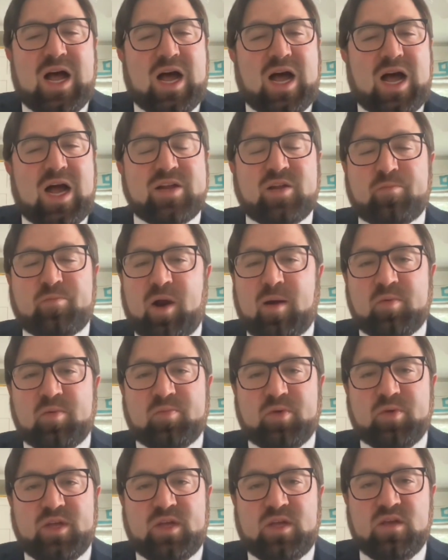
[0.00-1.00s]
I could
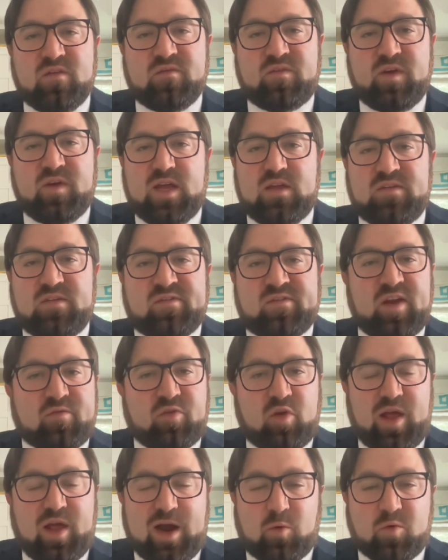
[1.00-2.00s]
probably give a
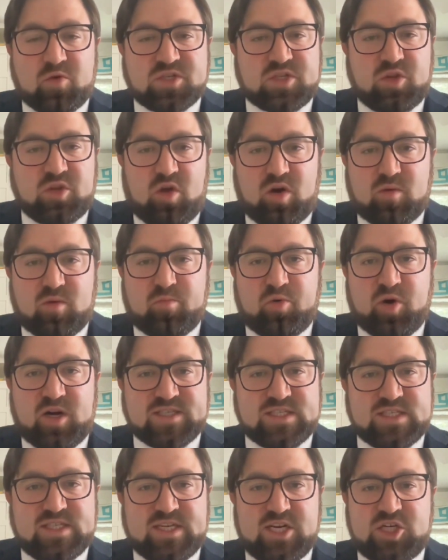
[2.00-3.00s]
several hours long
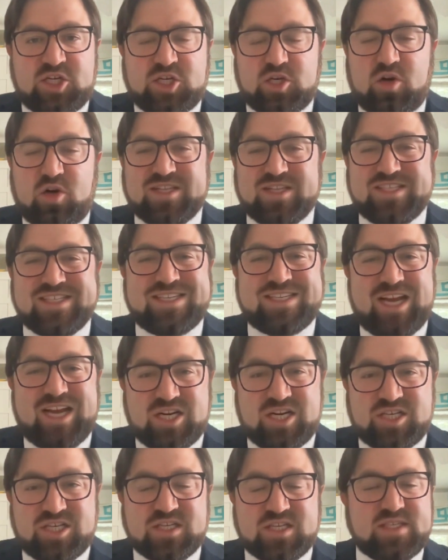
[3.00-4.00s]
presentation on
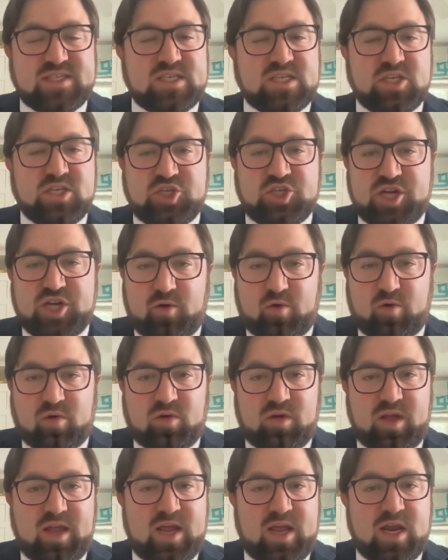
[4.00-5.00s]
sanctions in
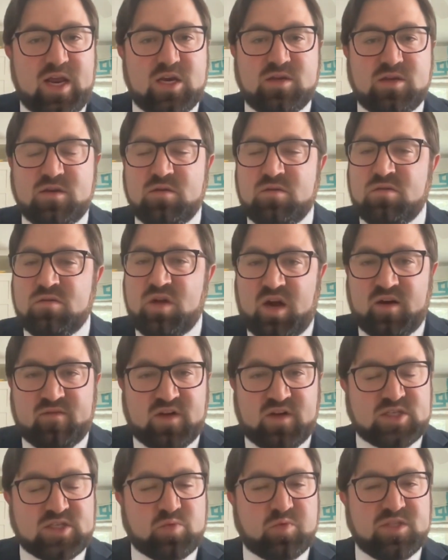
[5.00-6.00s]
general, and none
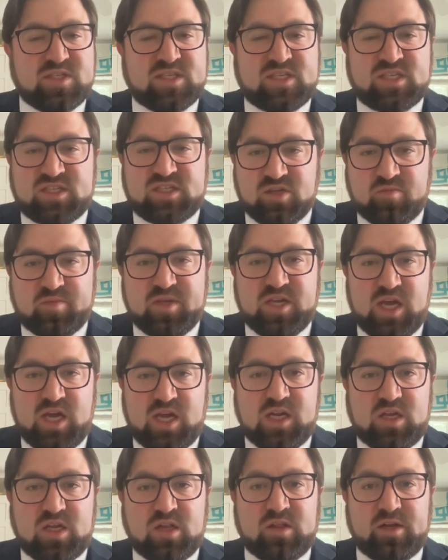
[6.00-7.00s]
of us would still be
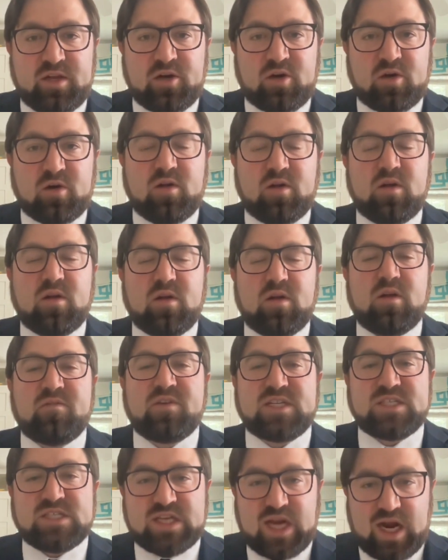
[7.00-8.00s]
any clearer
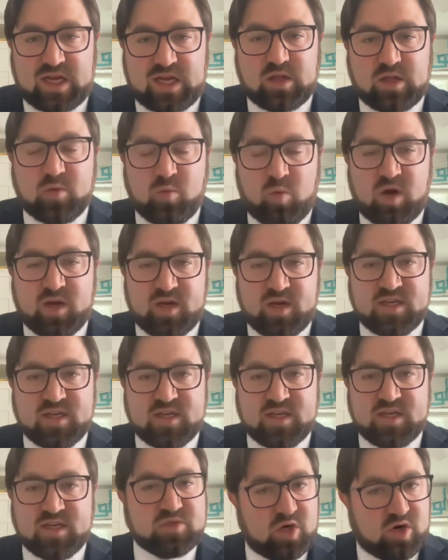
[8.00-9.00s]
of exactly what it
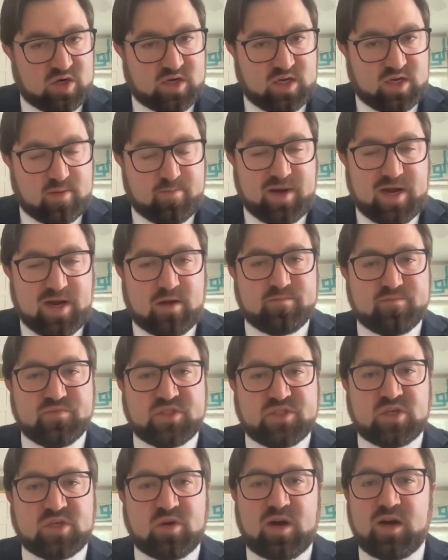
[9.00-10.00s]
is I'm talking about.
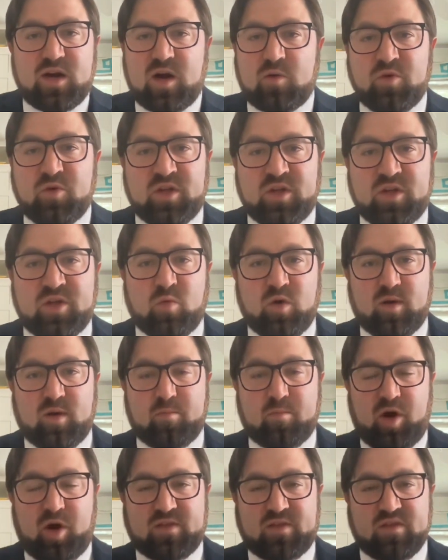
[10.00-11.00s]
And so I really want
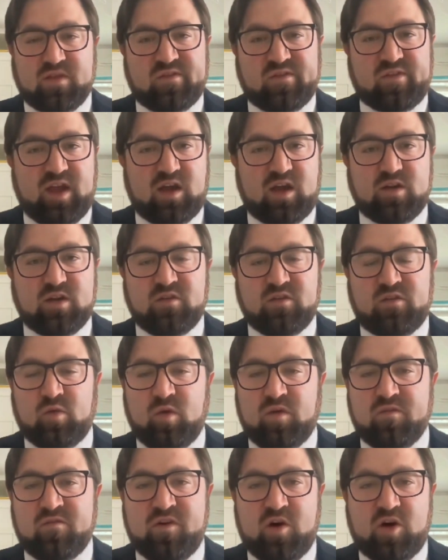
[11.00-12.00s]
to break this down
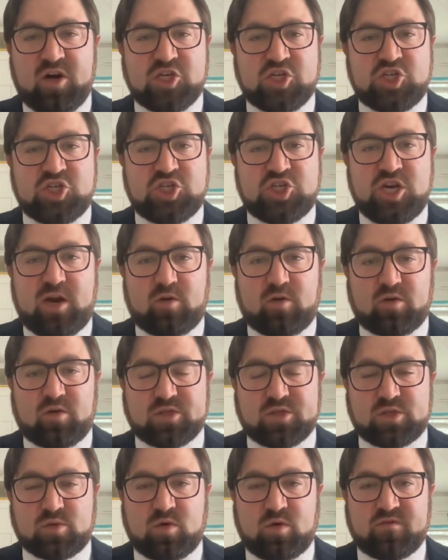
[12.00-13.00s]
into a very
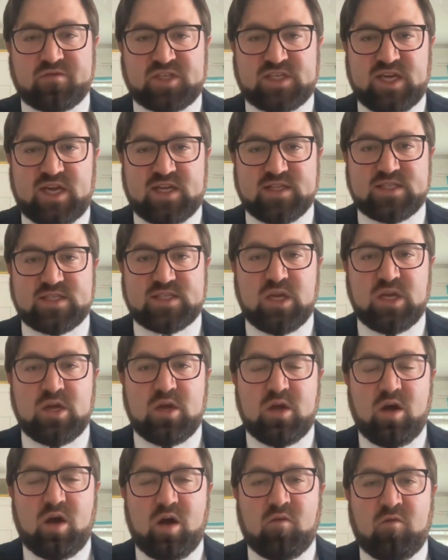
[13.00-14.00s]
general sort of sense
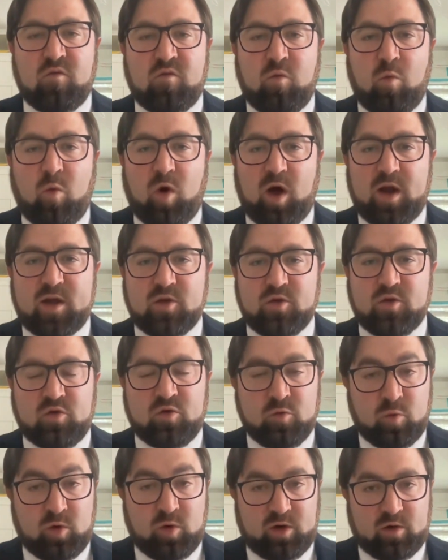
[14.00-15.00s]
of what and
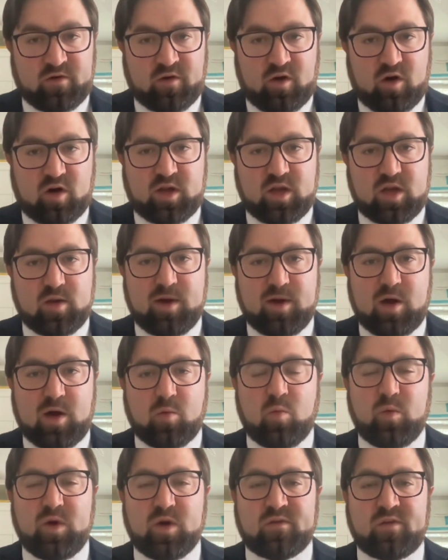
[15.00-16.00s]
who we are talking
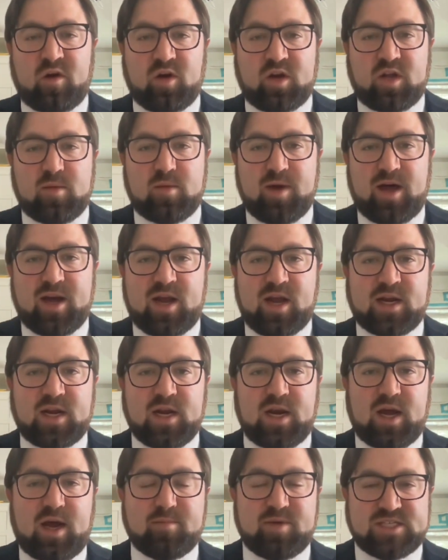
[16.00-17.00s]
about when we are talking about
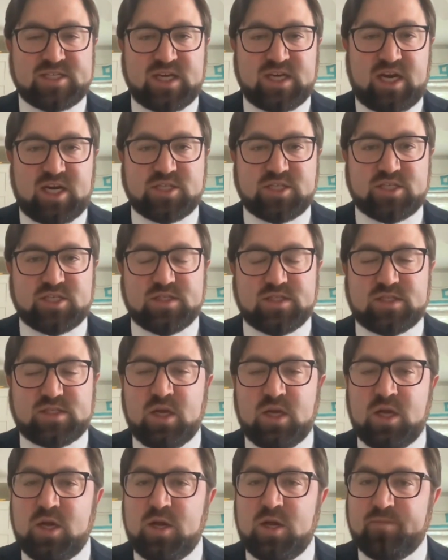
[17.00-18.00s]
economic
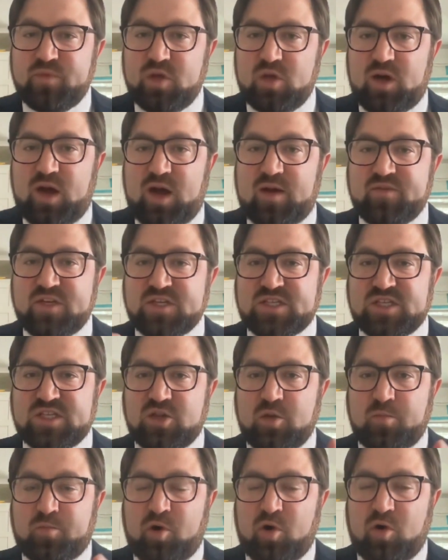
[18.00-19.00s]
sanctions. Obviously
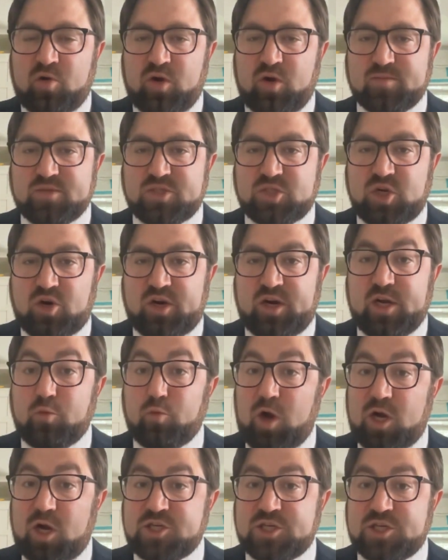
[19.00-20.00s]
the programs
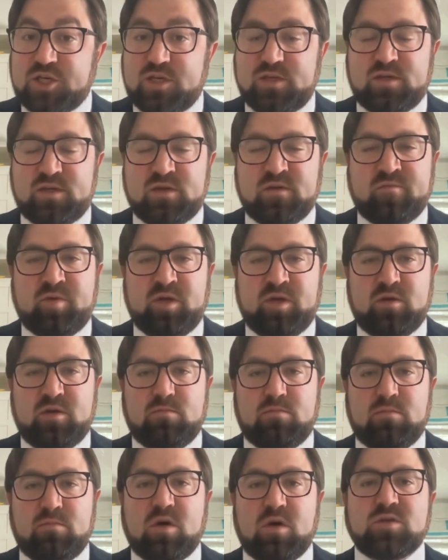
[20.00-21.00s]
targeting Russia have
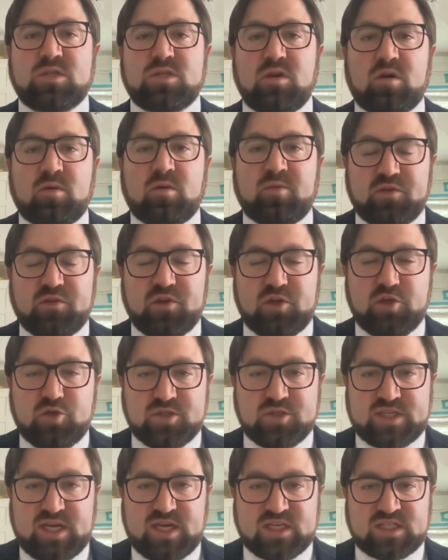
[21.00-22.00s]
been most notable in the
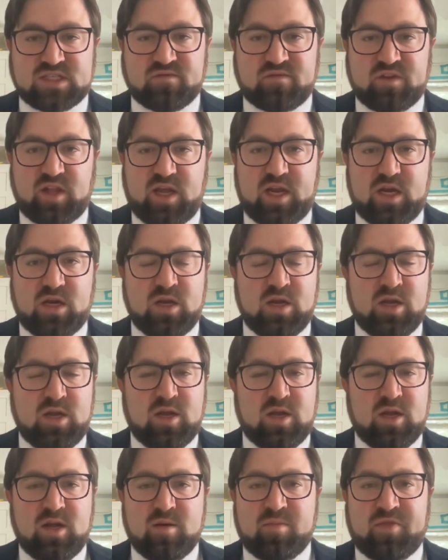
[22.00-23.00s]
news as of late,
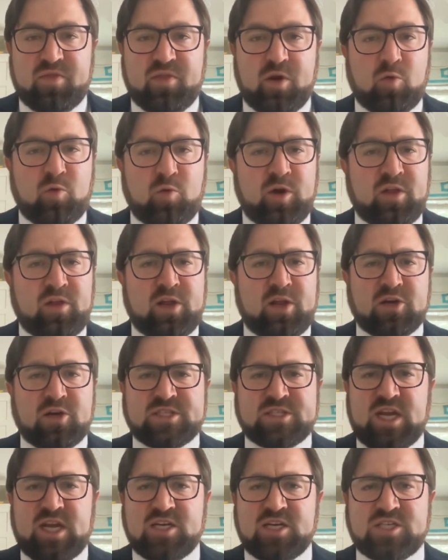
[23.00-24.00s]
but there really are
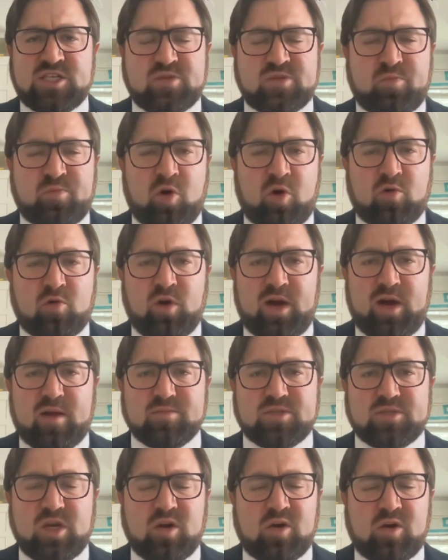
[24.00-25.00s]
sanctions
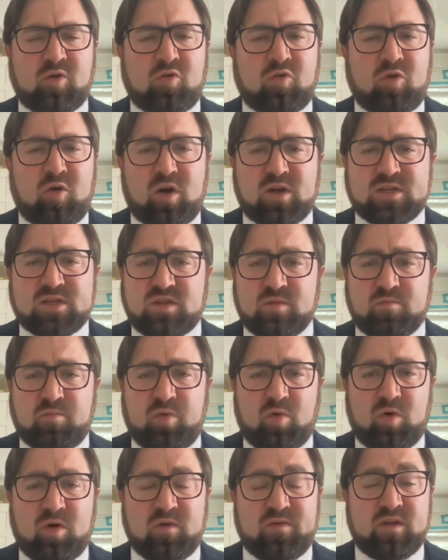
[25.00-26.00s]
programs across the
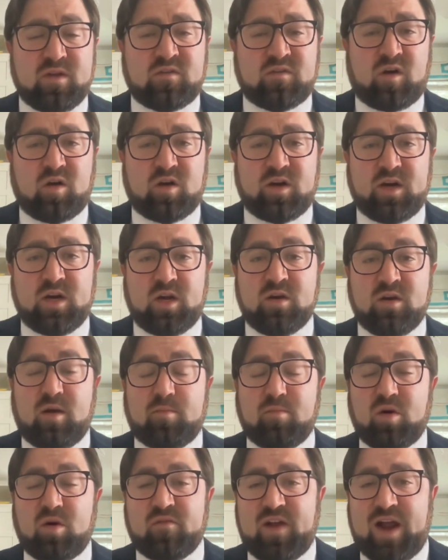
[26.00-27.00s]
board that target a
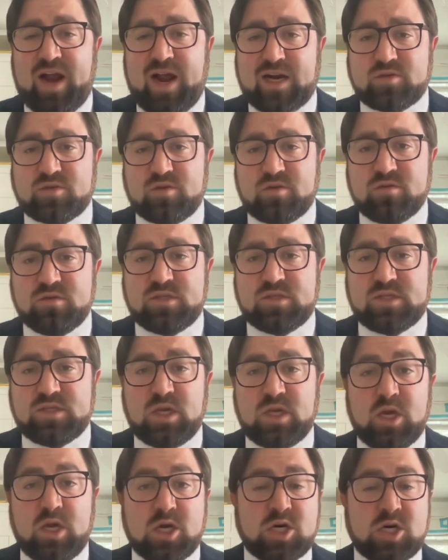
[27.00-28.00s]
number of
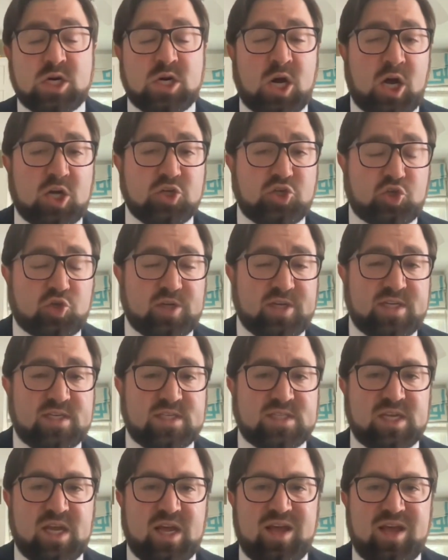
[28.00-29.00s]
actors,
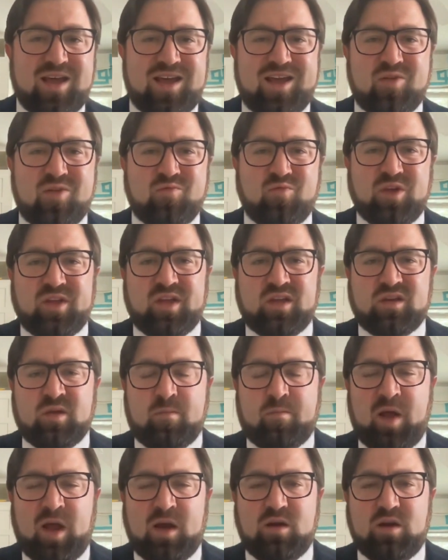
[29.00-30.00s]
countries, and really
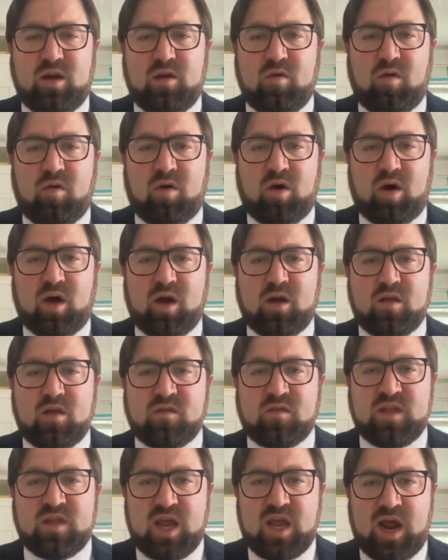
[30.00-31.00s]
depending on
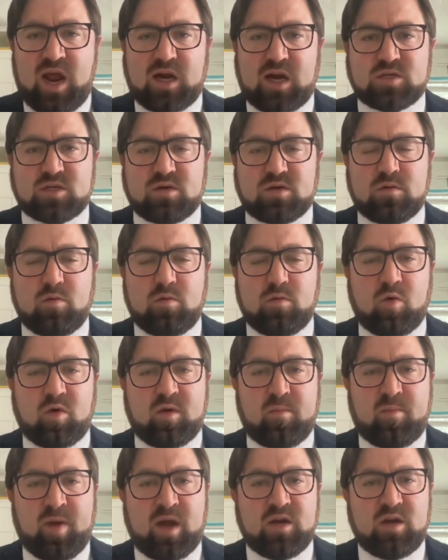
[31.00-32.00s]
the actor or
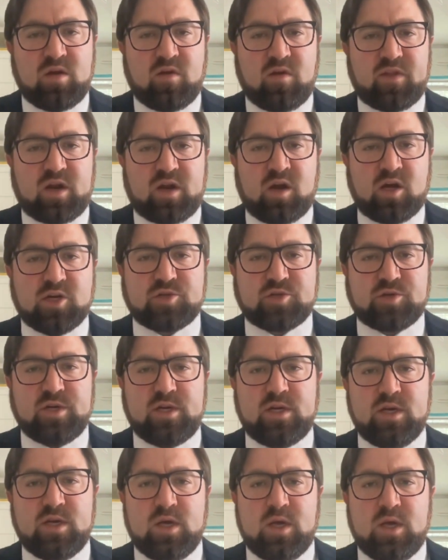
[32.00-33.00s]
depending on the
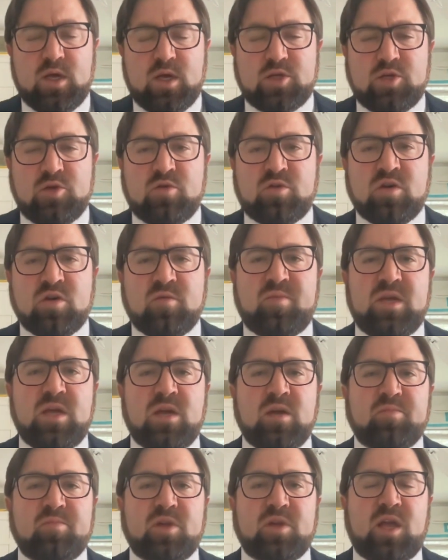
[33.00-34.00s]
country, you could
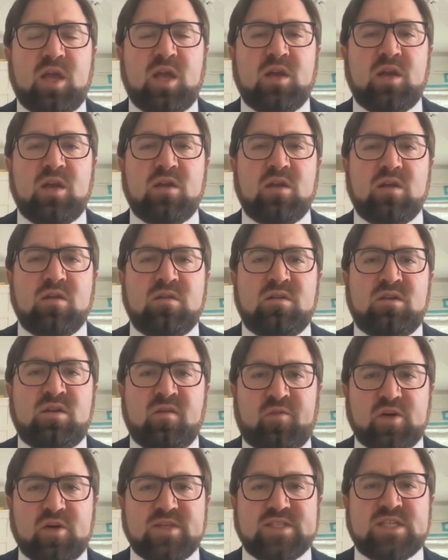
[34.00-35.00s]
be implicating
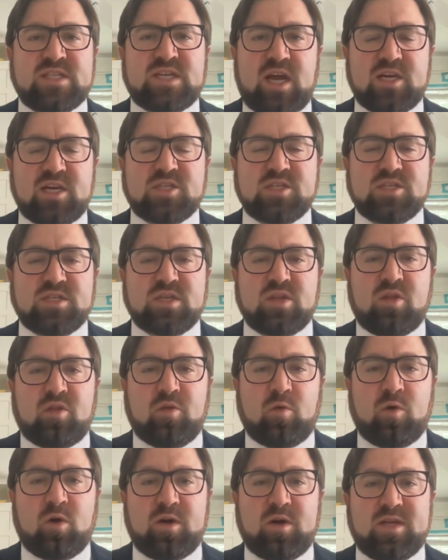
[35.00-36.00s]
different sanctions
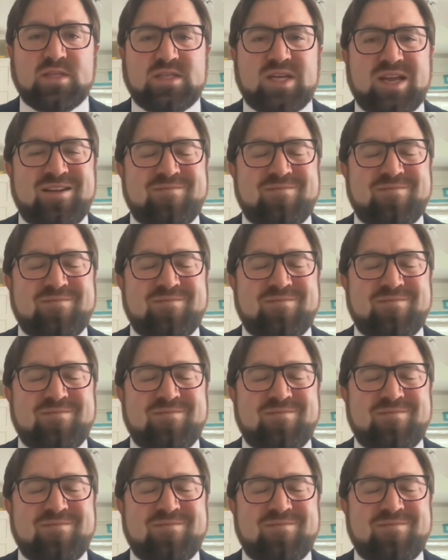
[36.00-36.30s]
authorities.